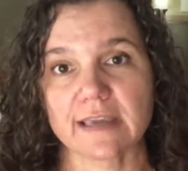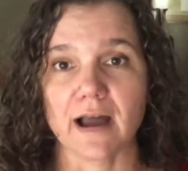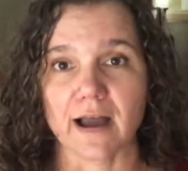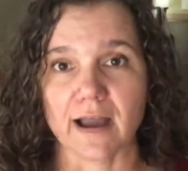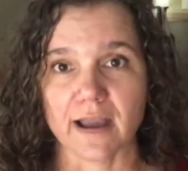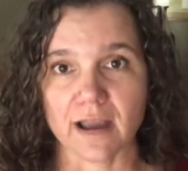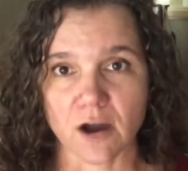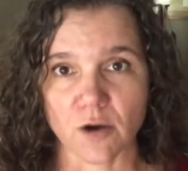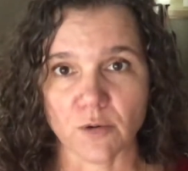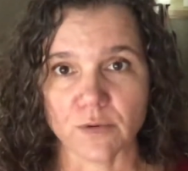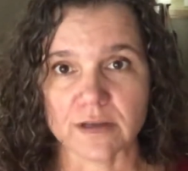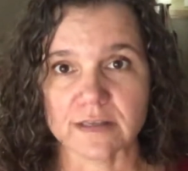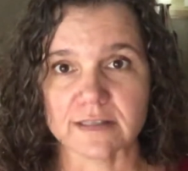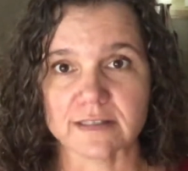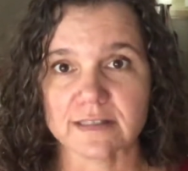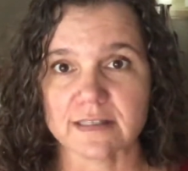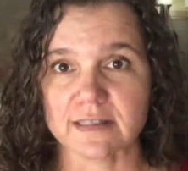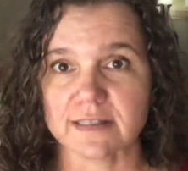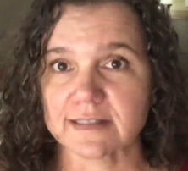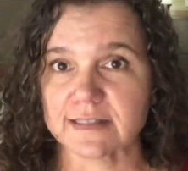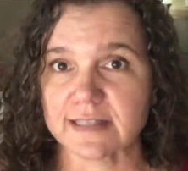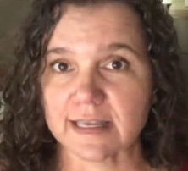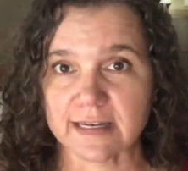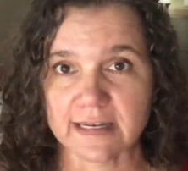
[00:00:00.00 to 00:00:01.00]
I always
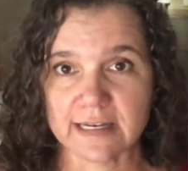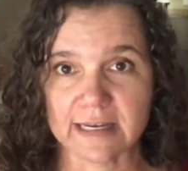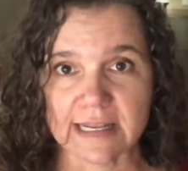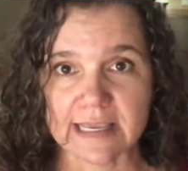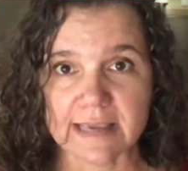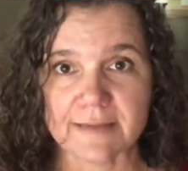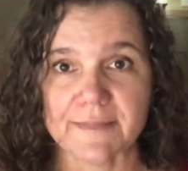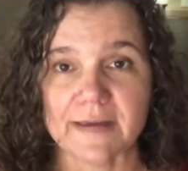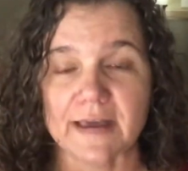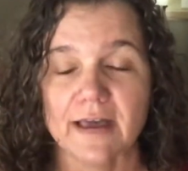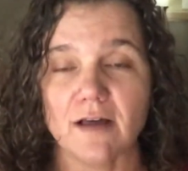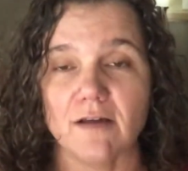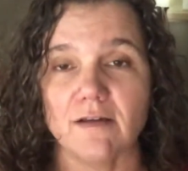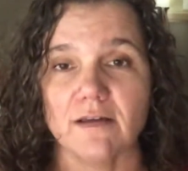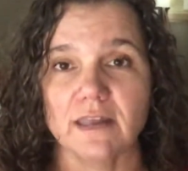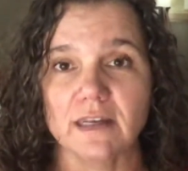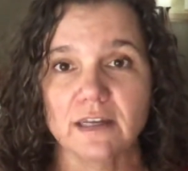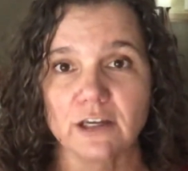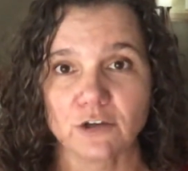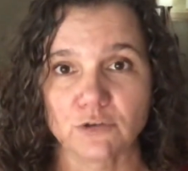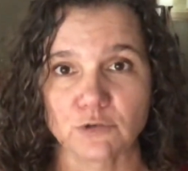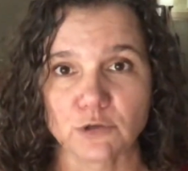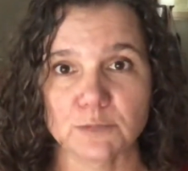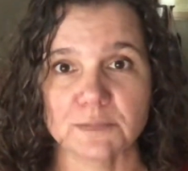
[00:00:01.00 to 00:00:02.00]
send an email and
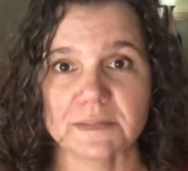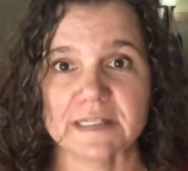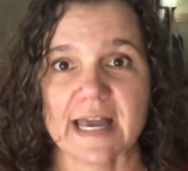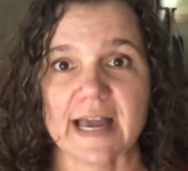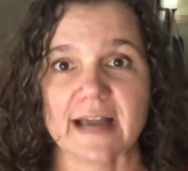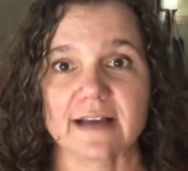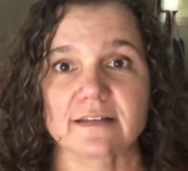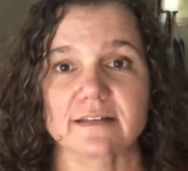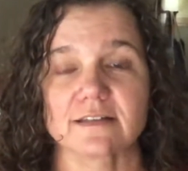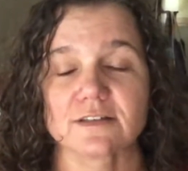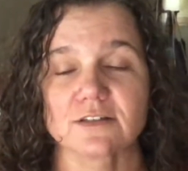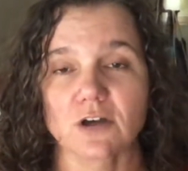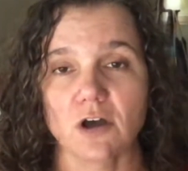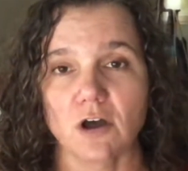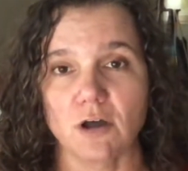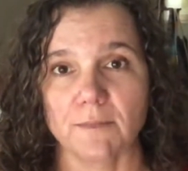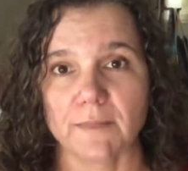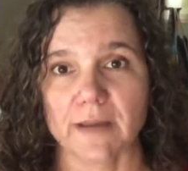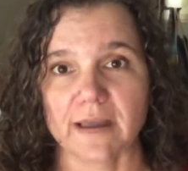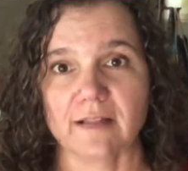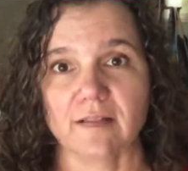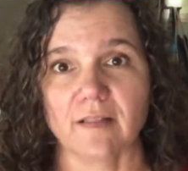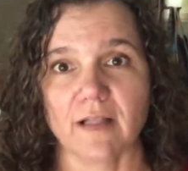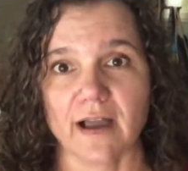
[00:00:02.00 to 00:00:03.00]
a group text to all
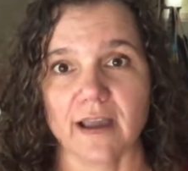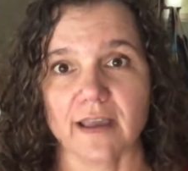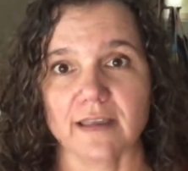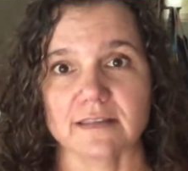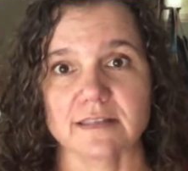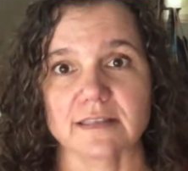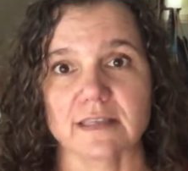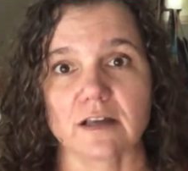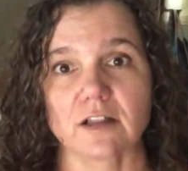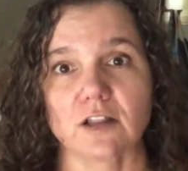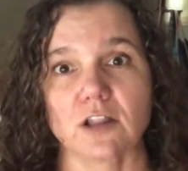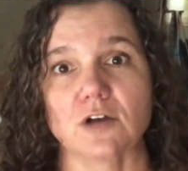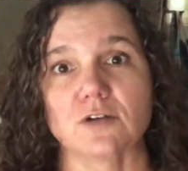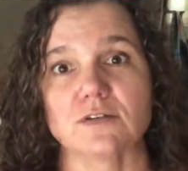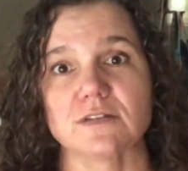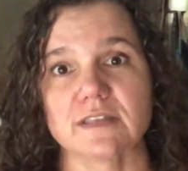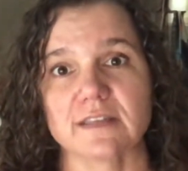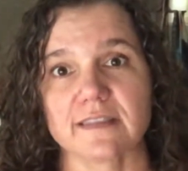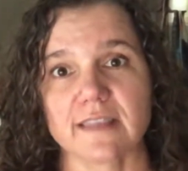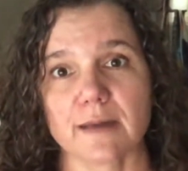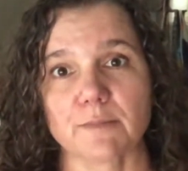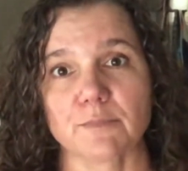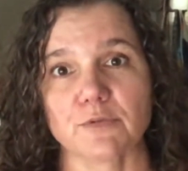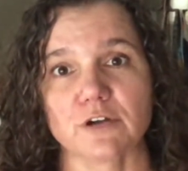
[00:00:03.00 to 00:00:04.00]
my clients that closed in
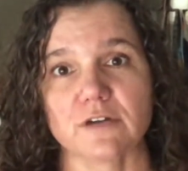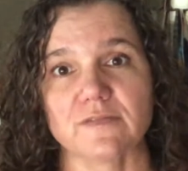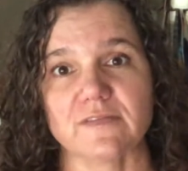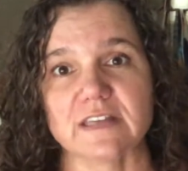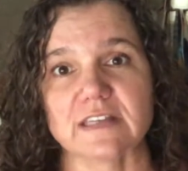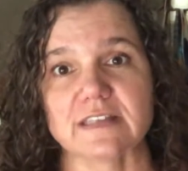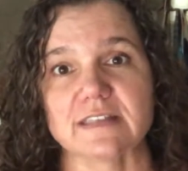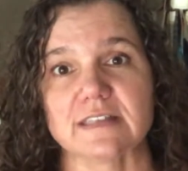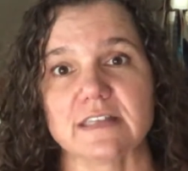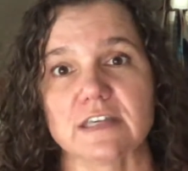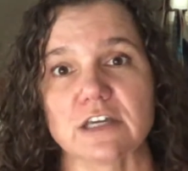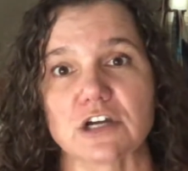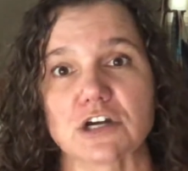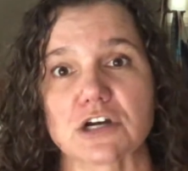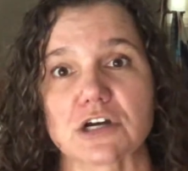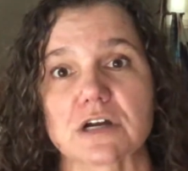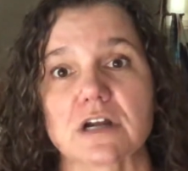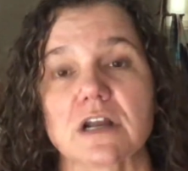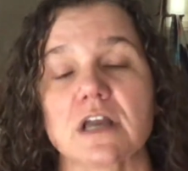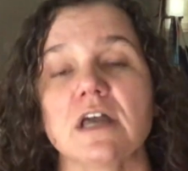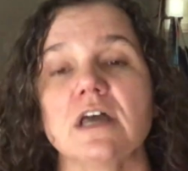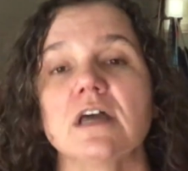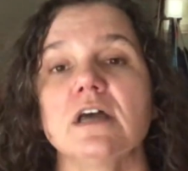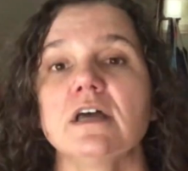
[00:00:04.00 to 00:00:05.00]
that previous year
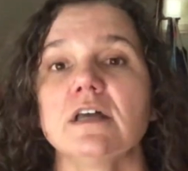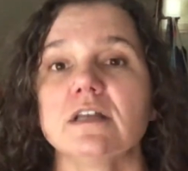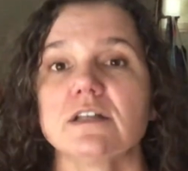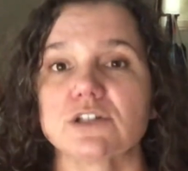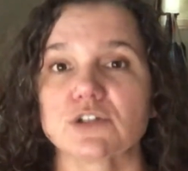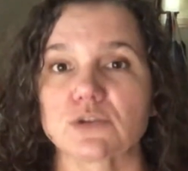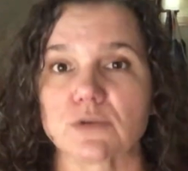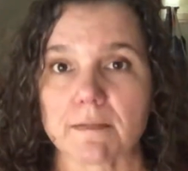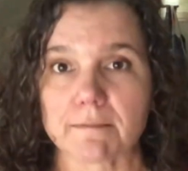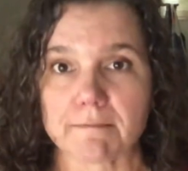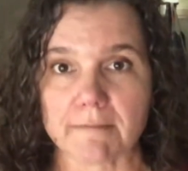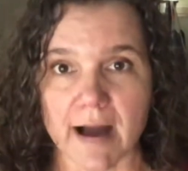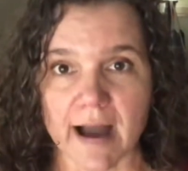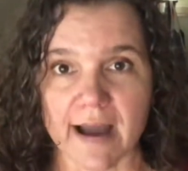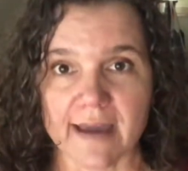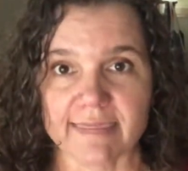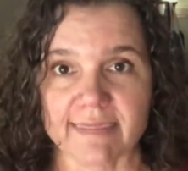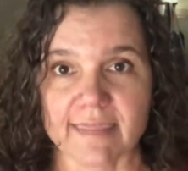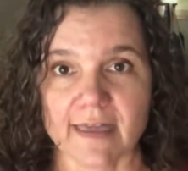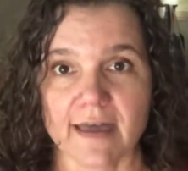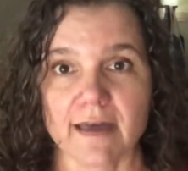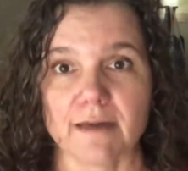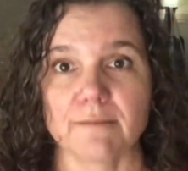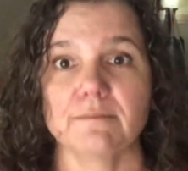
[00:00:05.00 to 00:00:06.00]
to remind
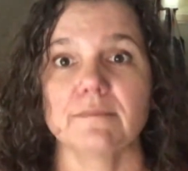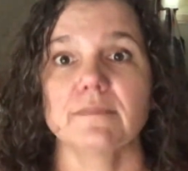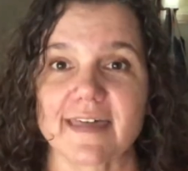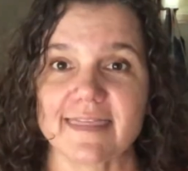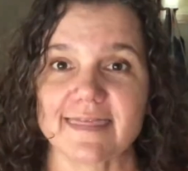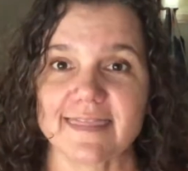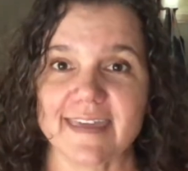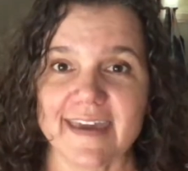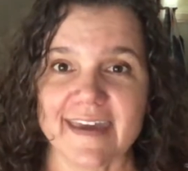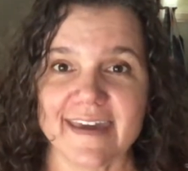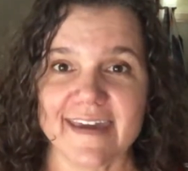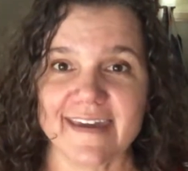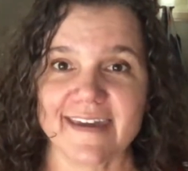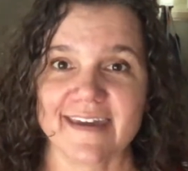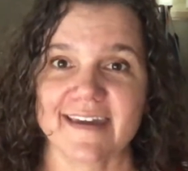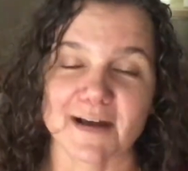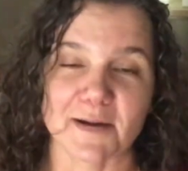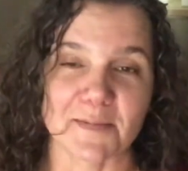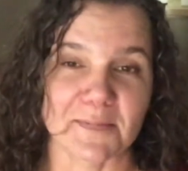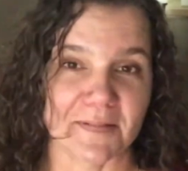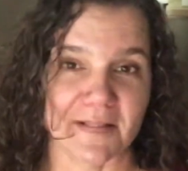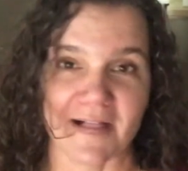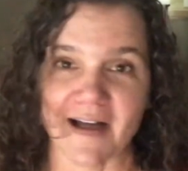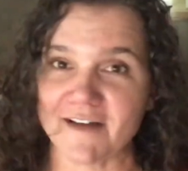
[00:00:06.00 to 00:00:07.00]
them that they
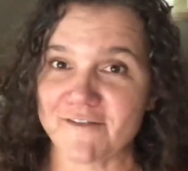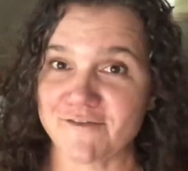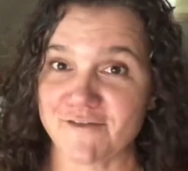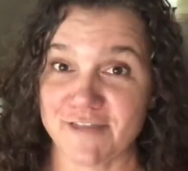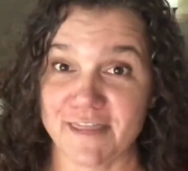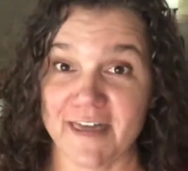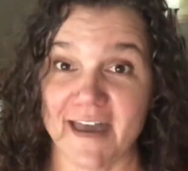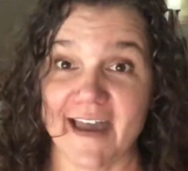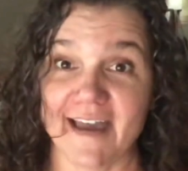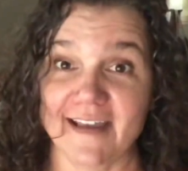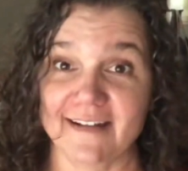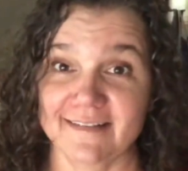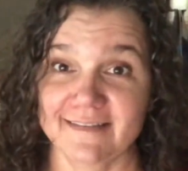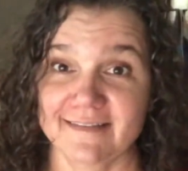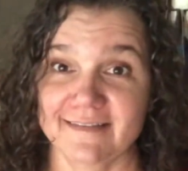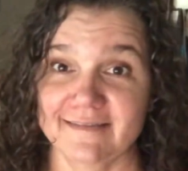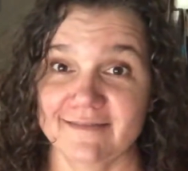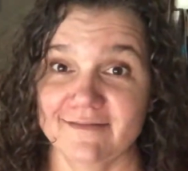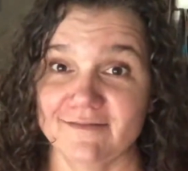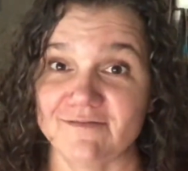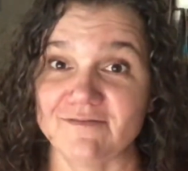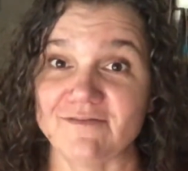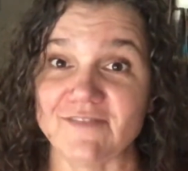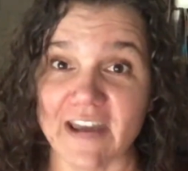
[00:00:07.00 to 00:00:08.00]
apply for that
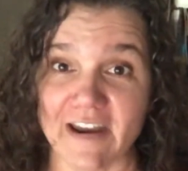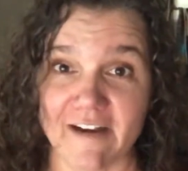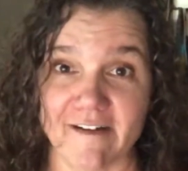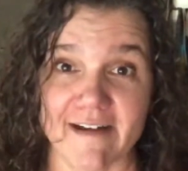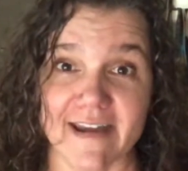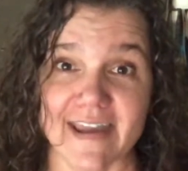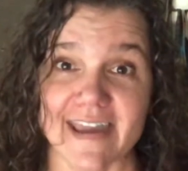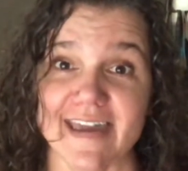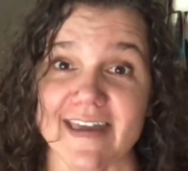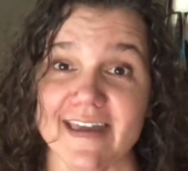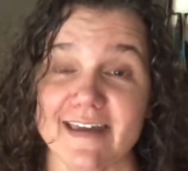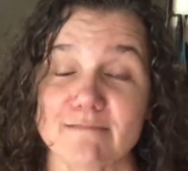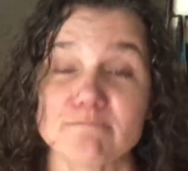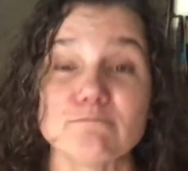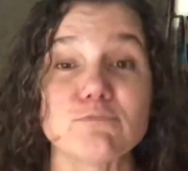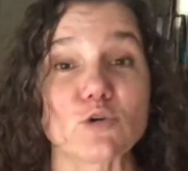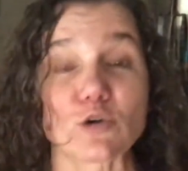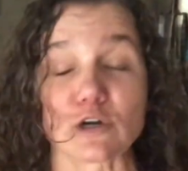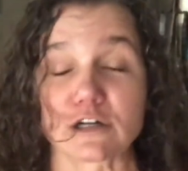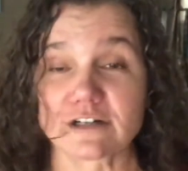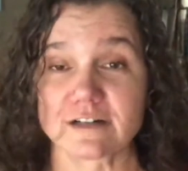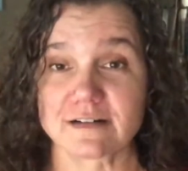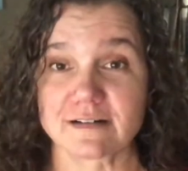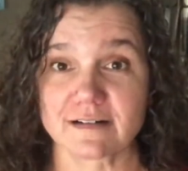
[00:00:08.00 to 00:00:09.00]
very
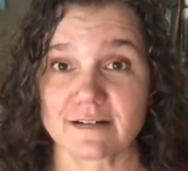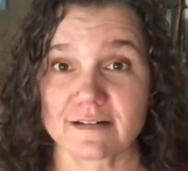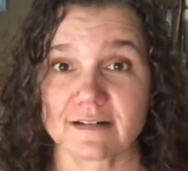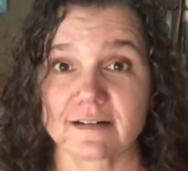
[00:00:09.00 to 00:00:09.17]
important